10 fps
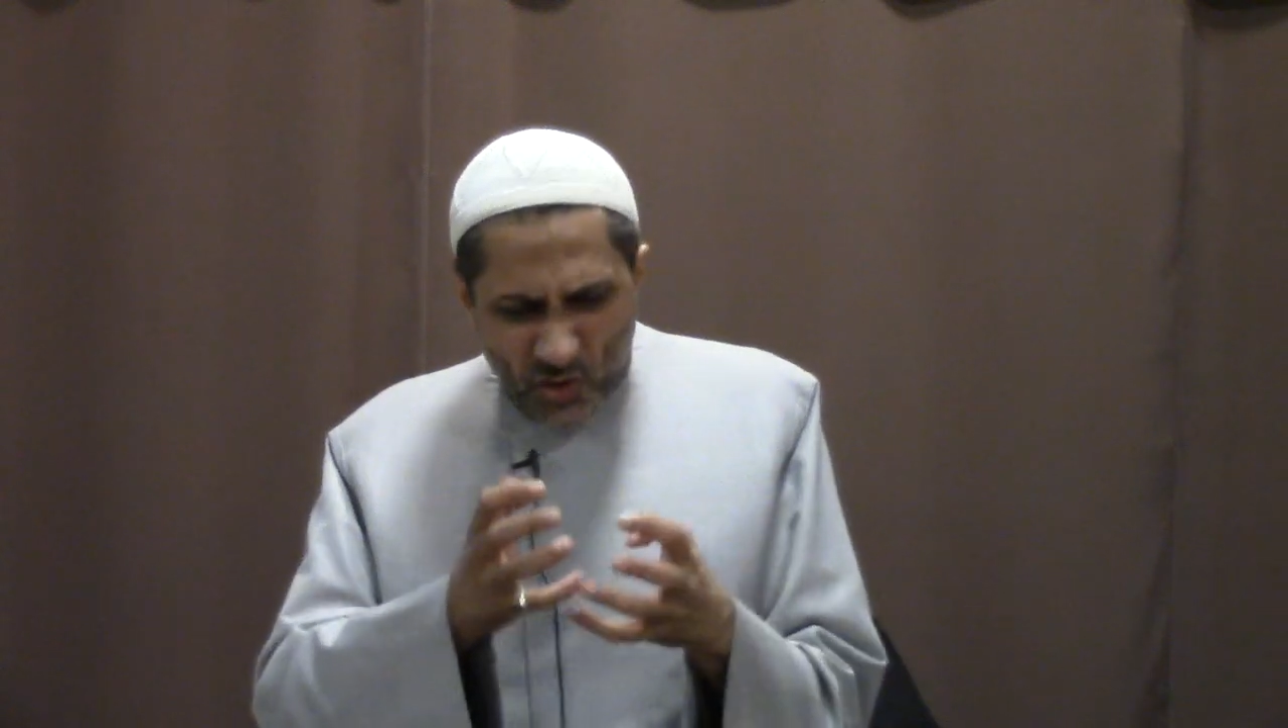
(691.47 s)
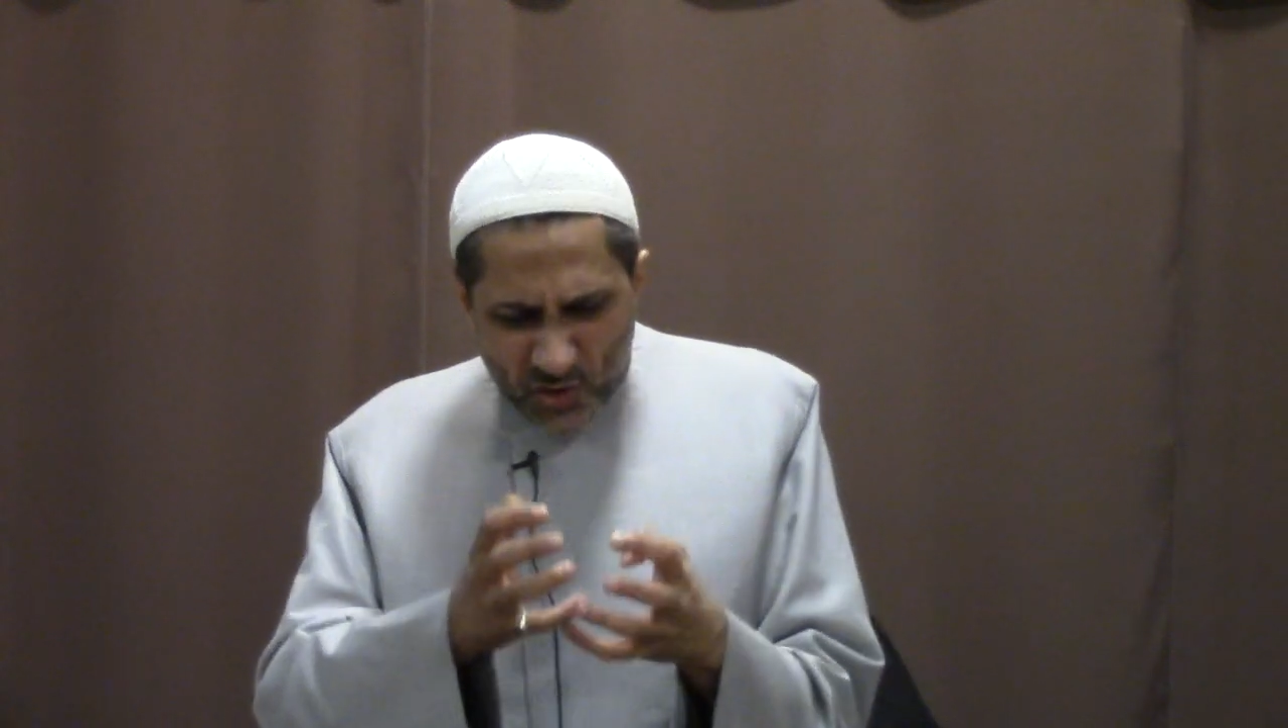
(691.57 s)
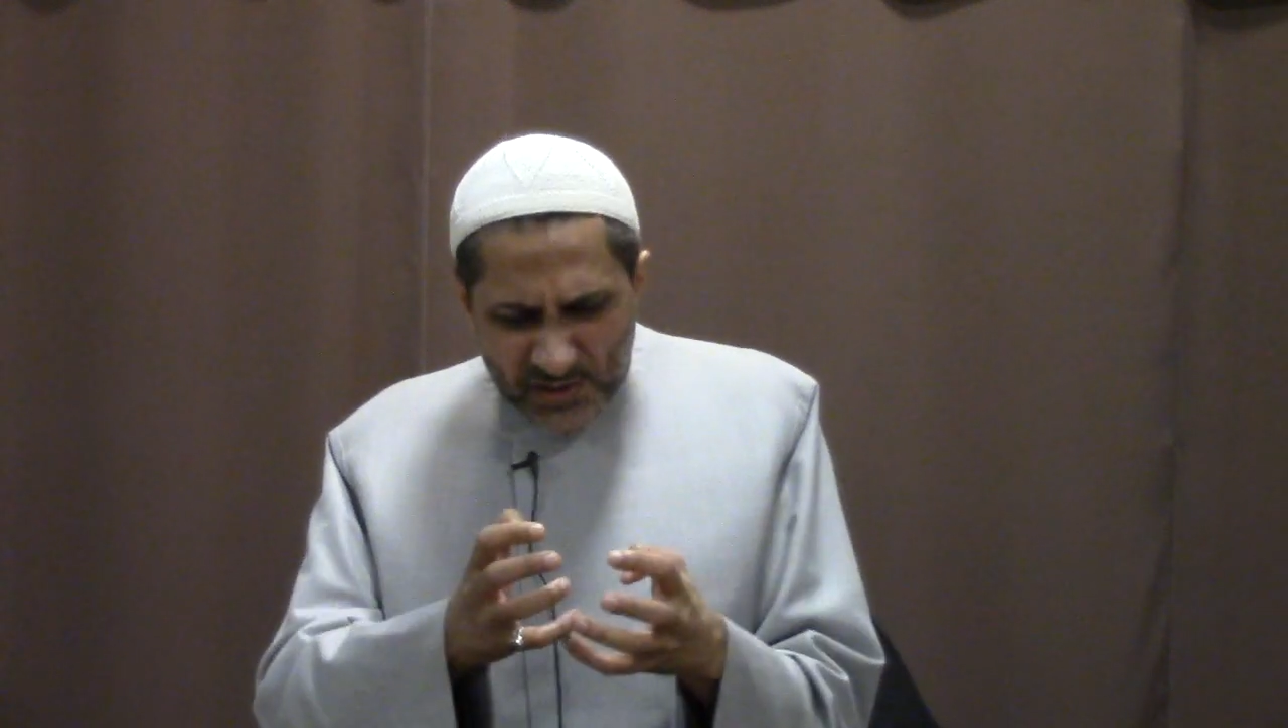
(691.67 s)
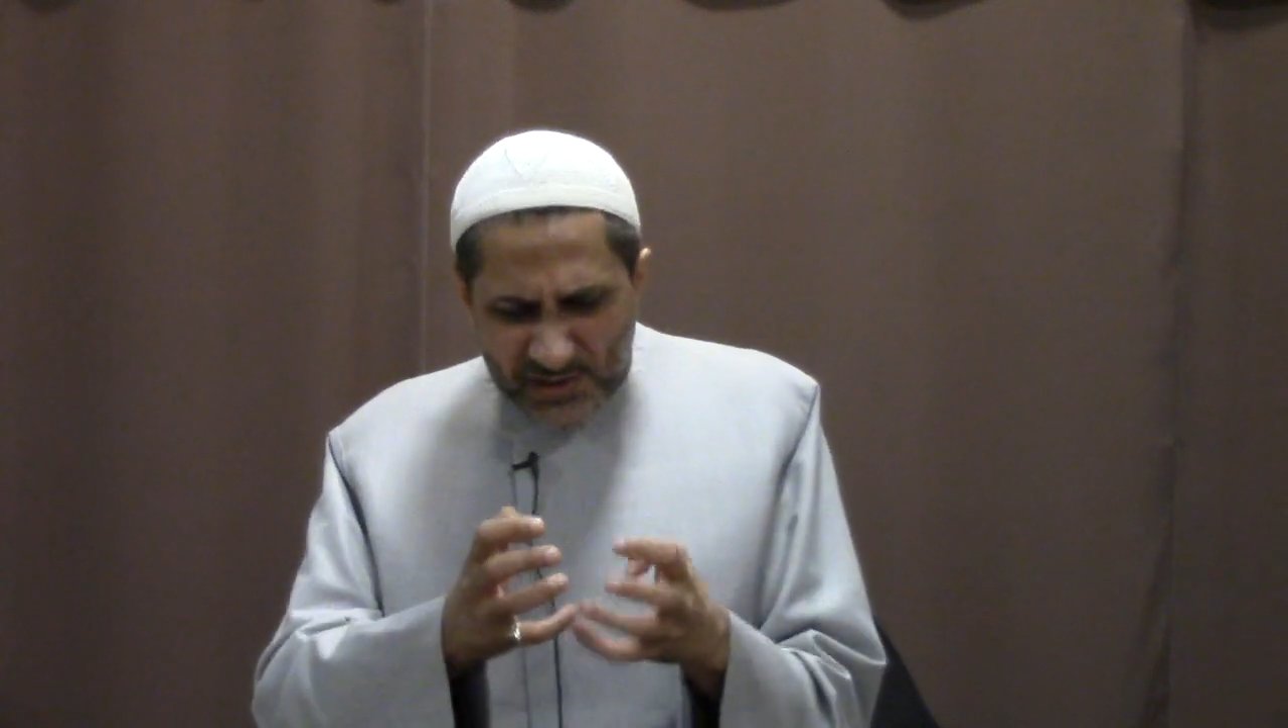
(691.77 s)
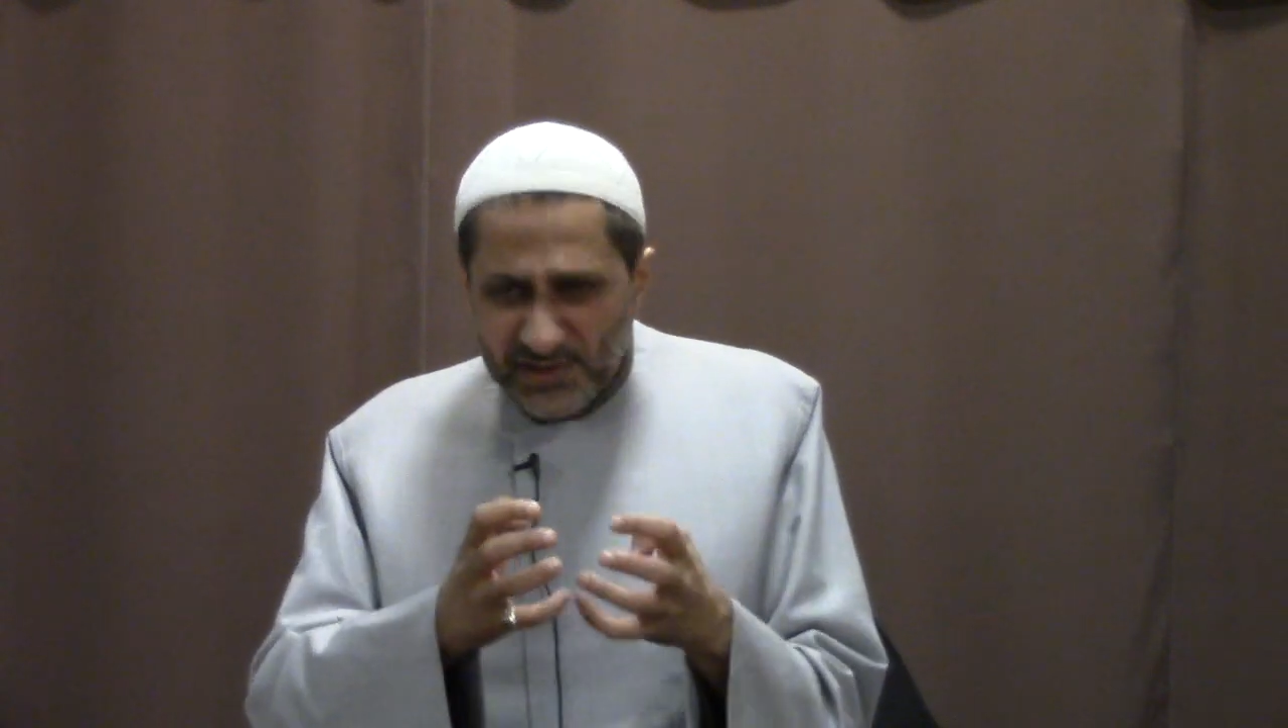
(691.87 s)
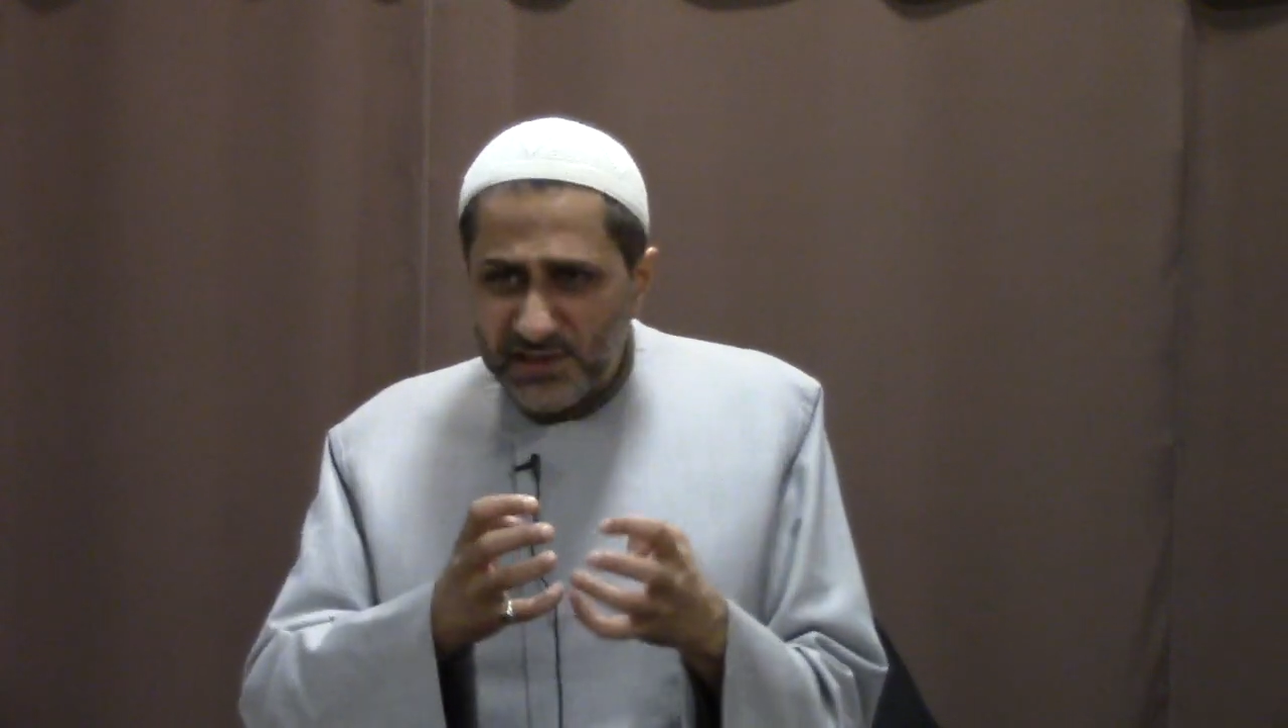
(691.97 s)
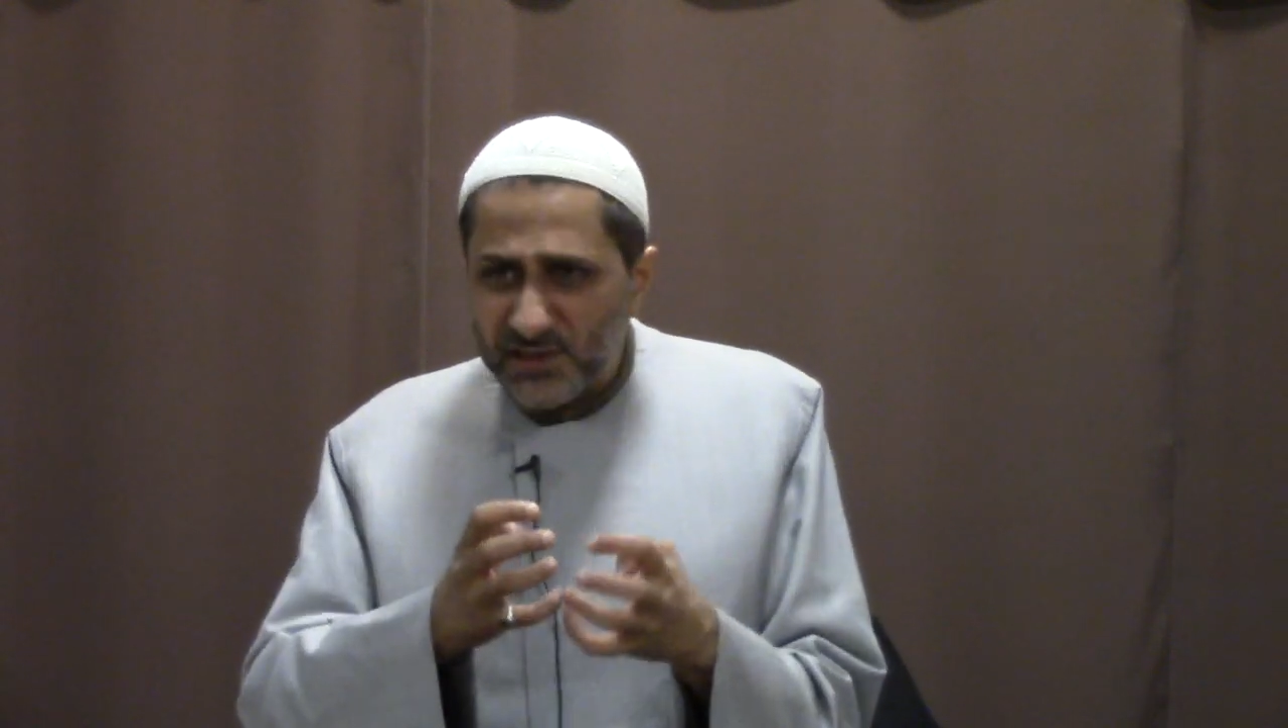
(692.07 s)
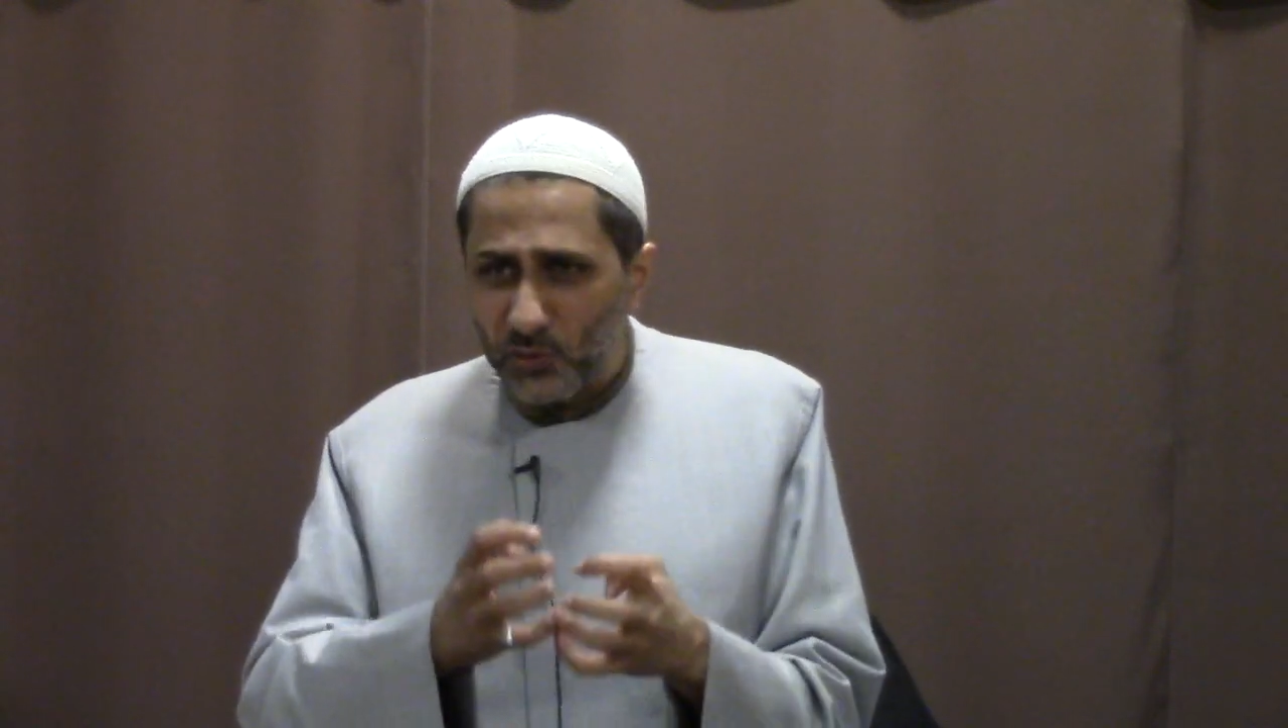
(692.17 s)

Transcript: goodness in its